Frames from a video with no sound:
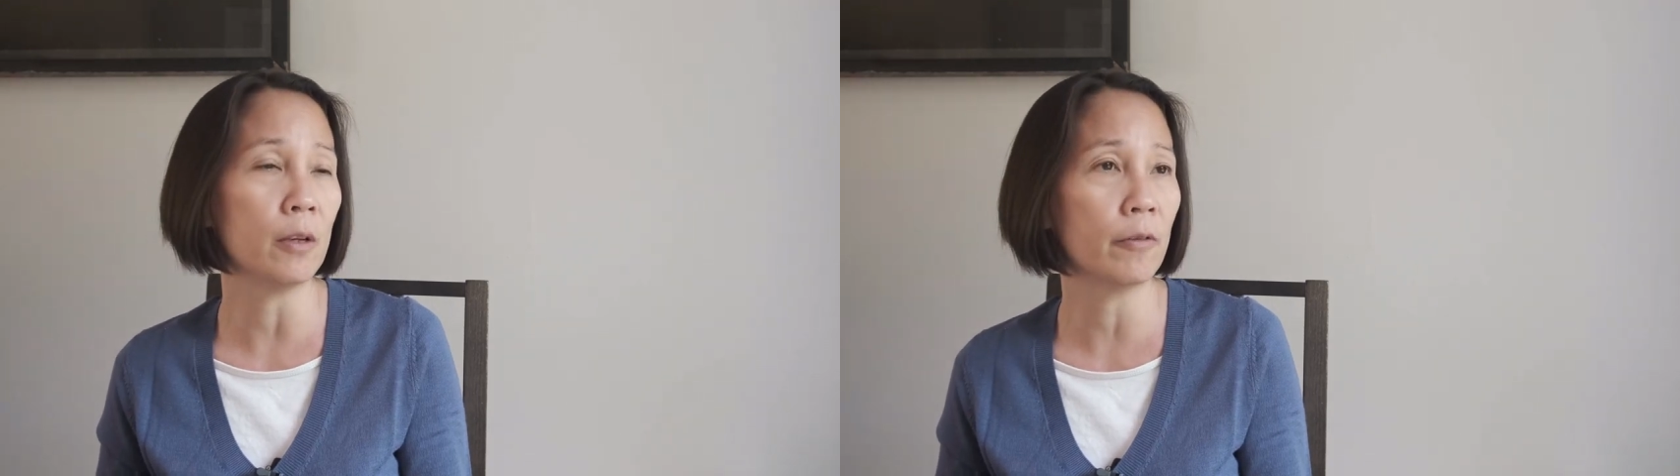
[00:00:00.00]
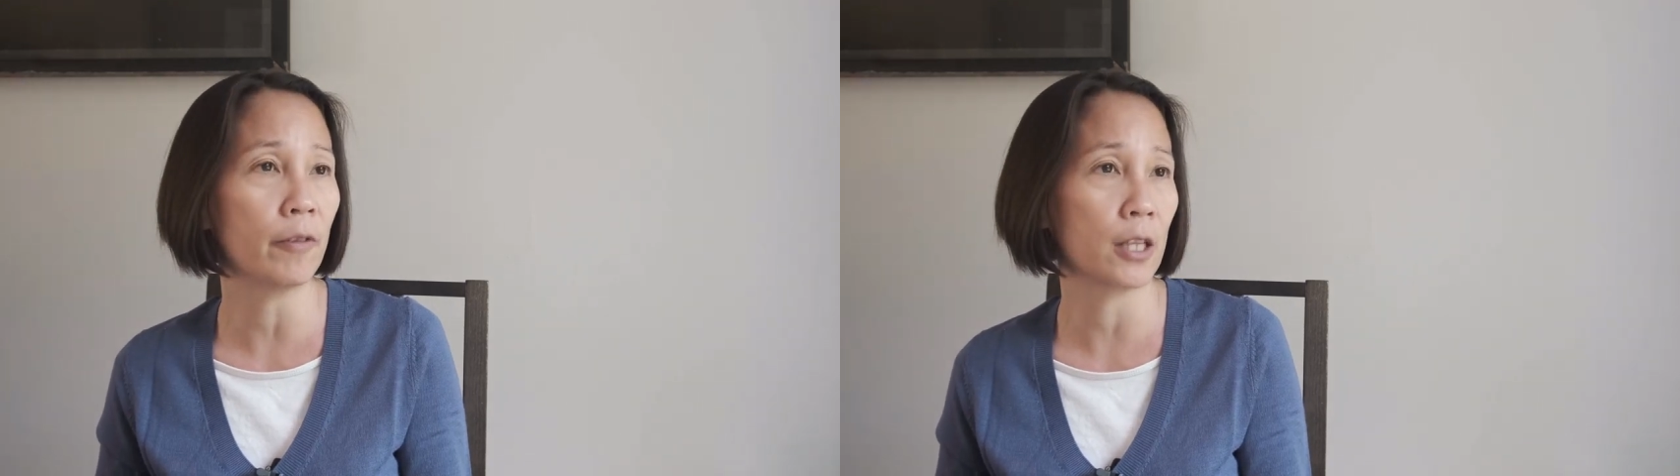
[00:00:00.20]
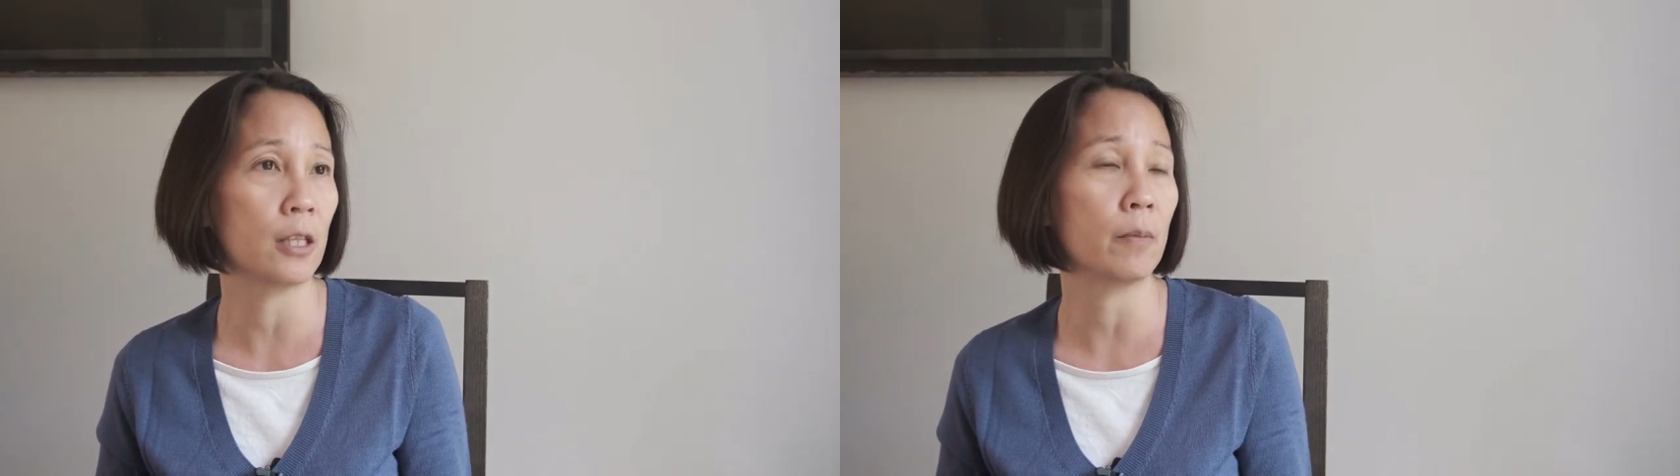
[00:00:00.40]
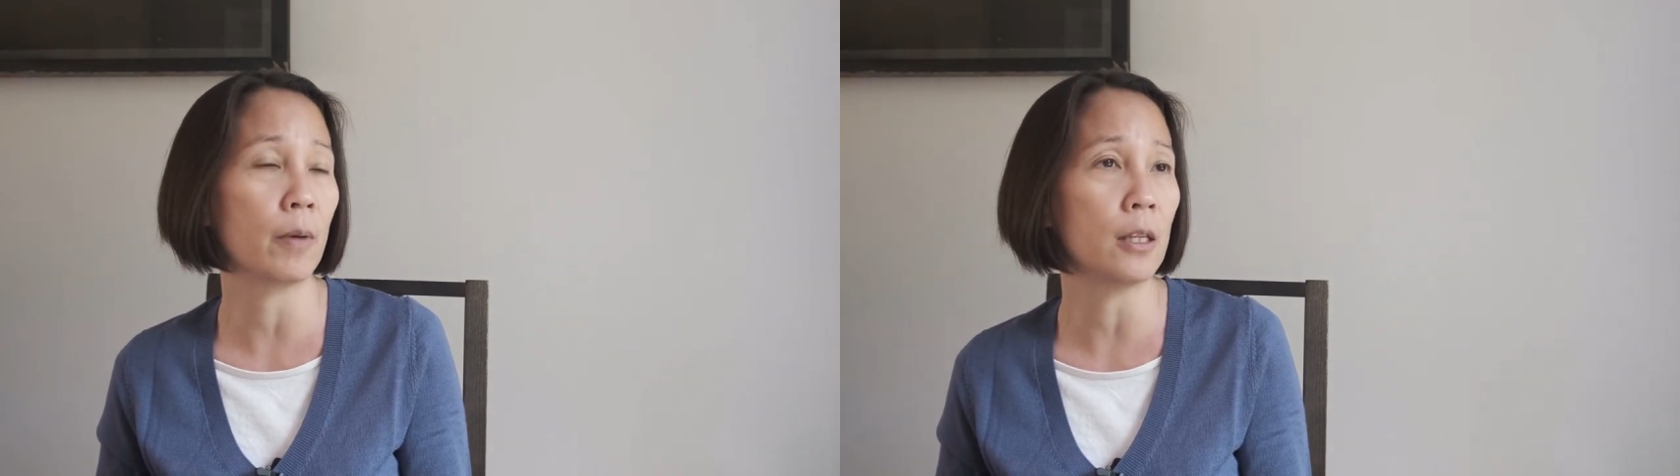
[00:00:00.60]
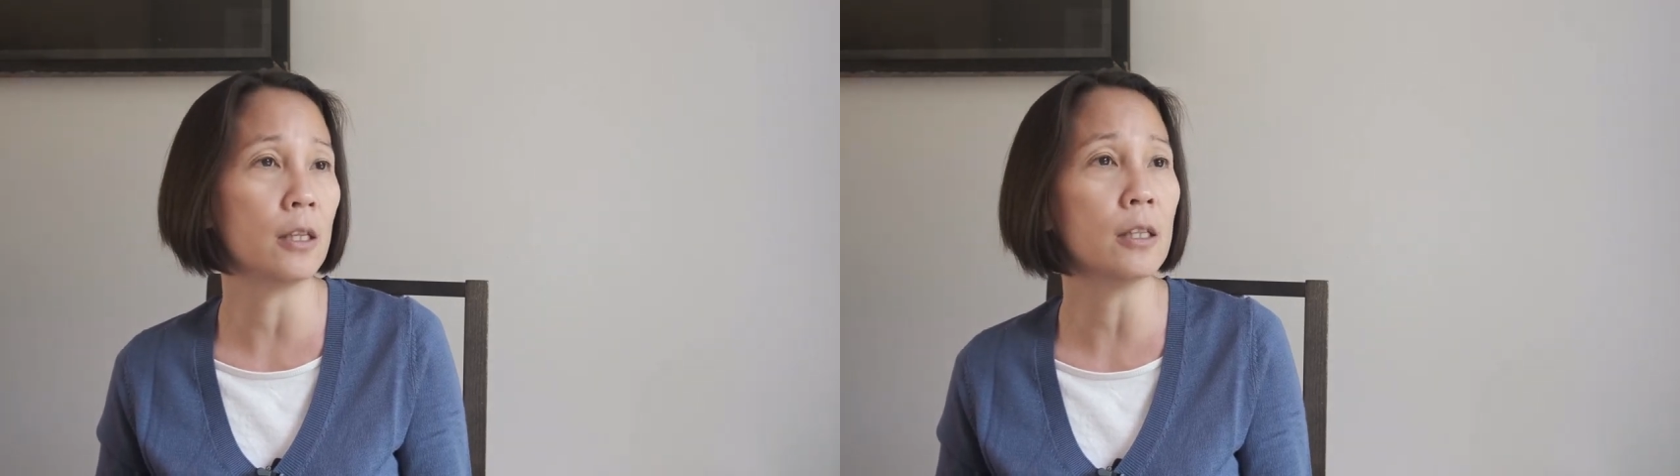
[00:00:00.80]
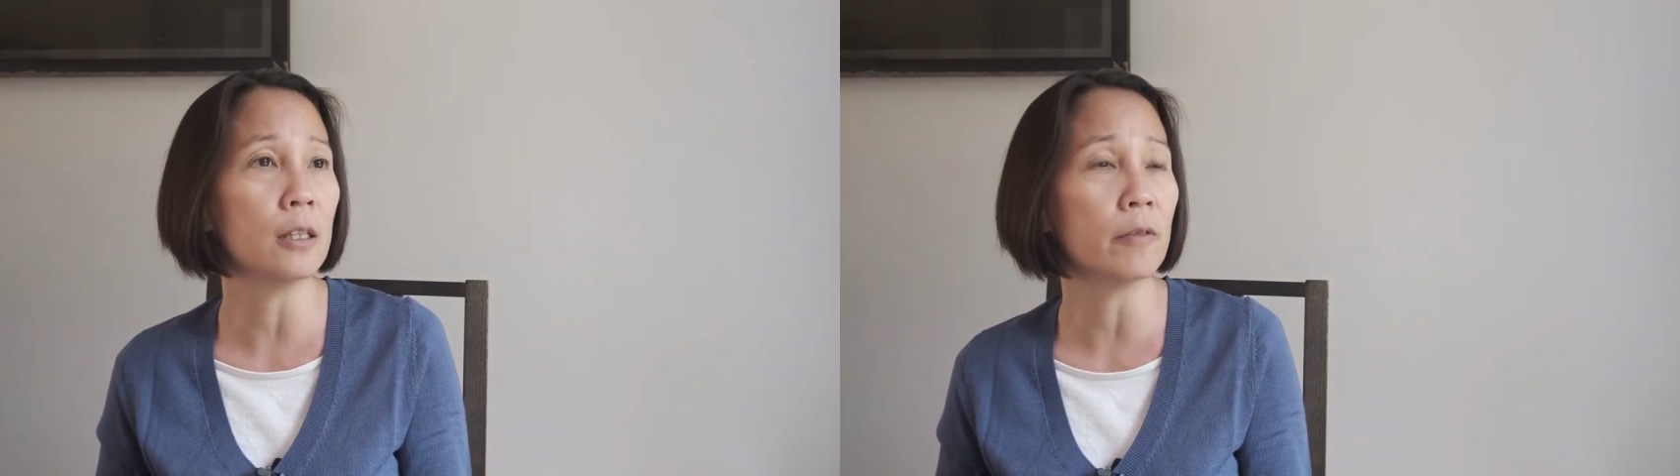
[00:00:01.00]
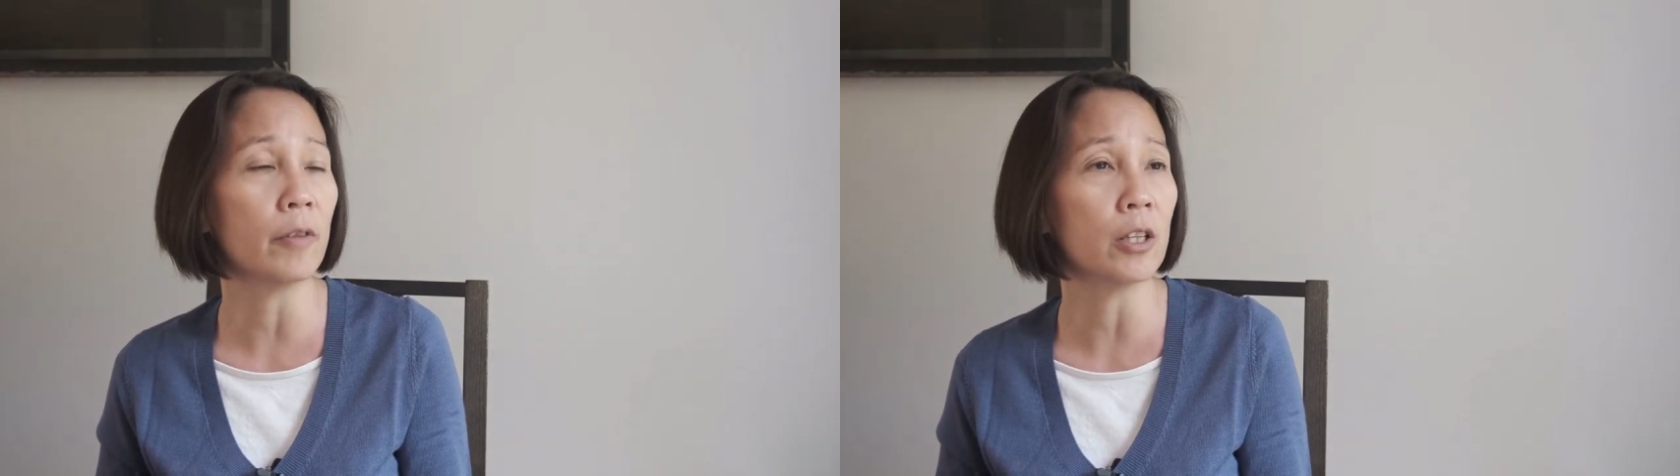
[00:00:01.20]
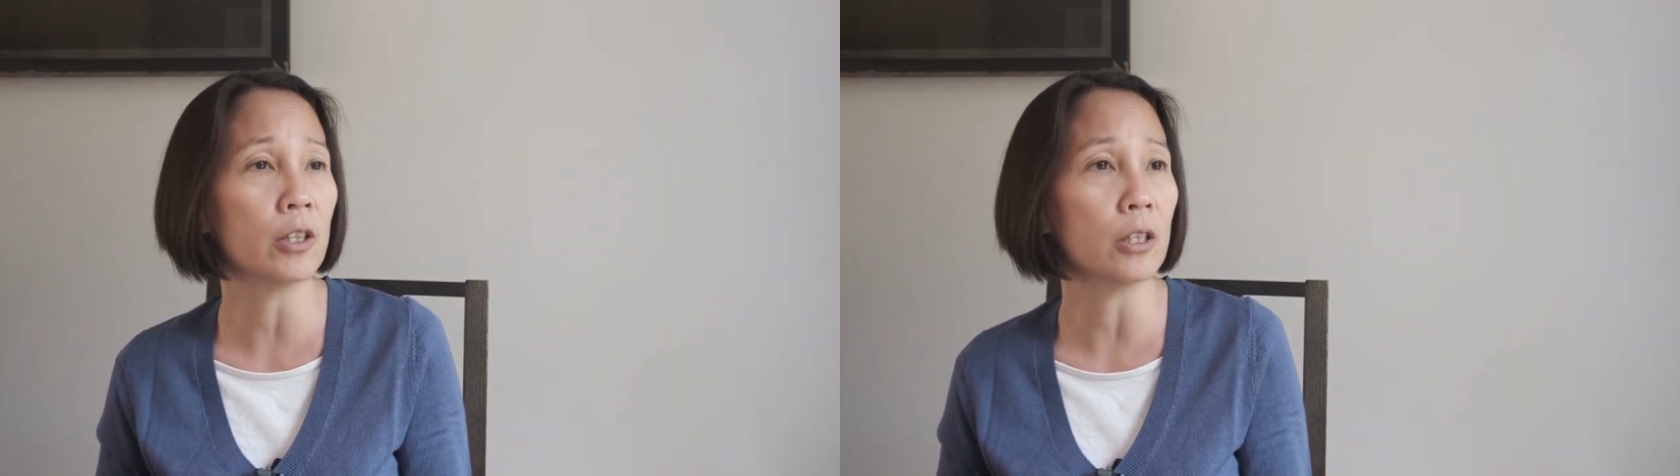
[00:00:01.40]
affected by these
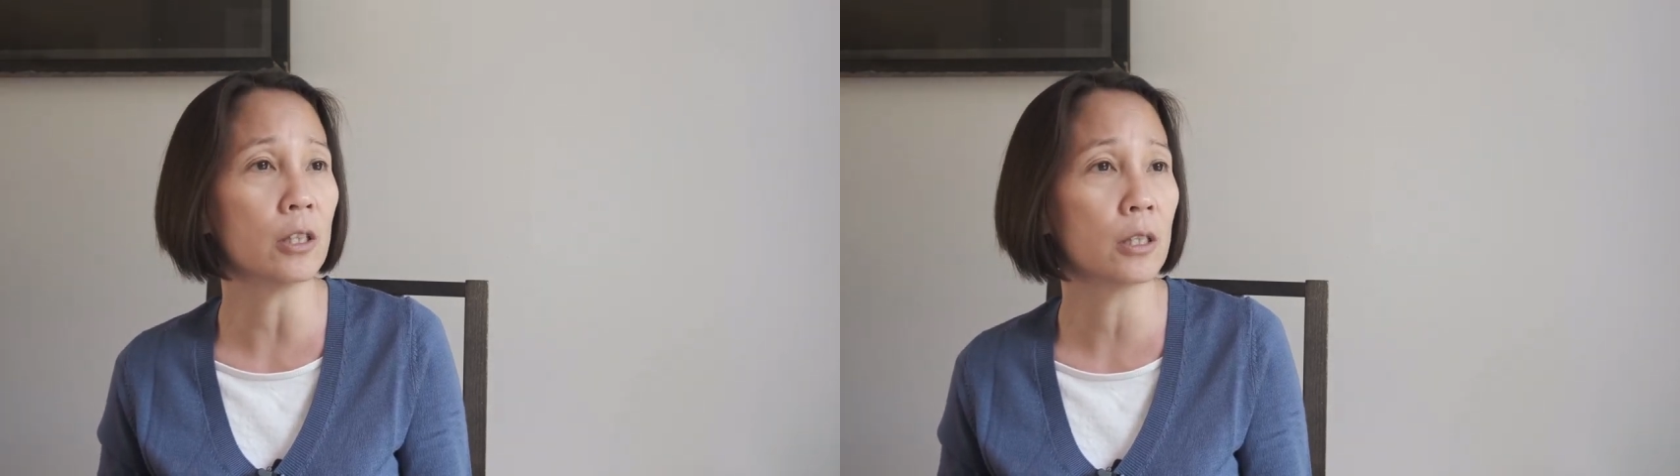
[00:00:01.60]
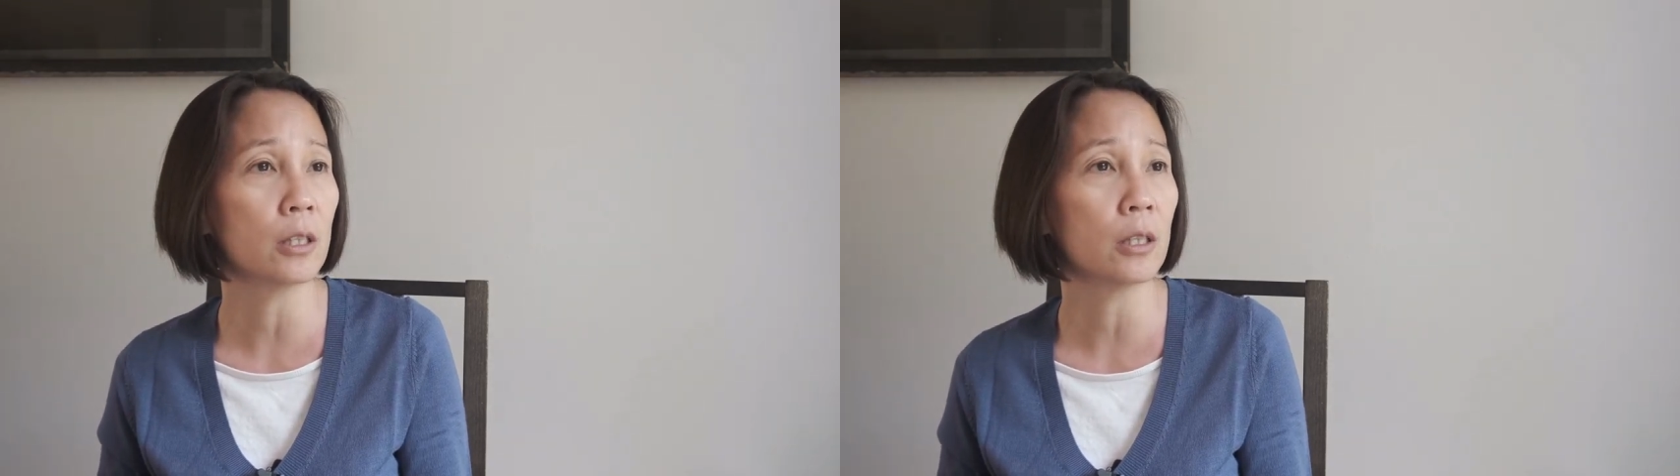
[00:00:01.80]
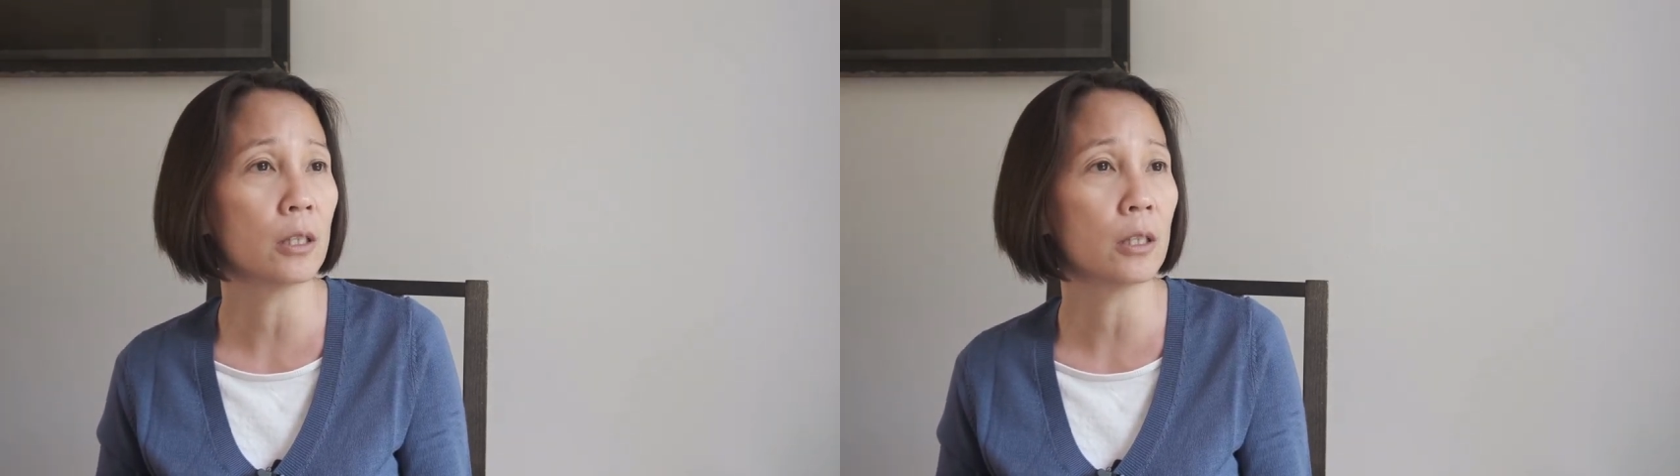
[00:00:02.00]
interventions.